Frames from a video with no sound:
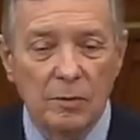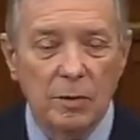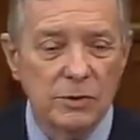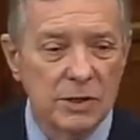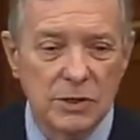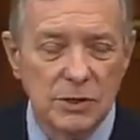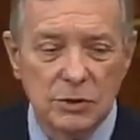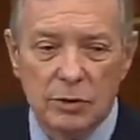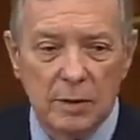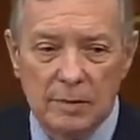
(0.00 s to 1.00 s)
most of this
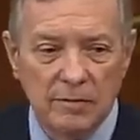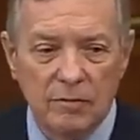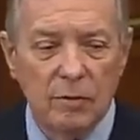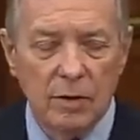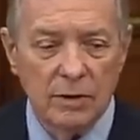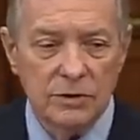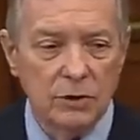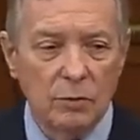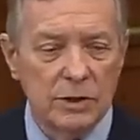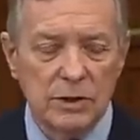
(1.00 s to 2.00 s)
story before,
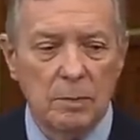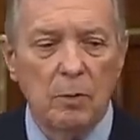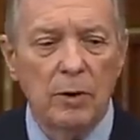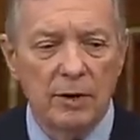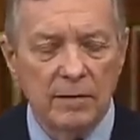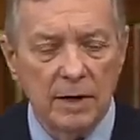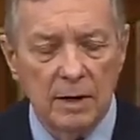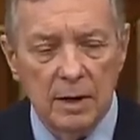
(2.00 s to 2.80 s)
so what's the point of it?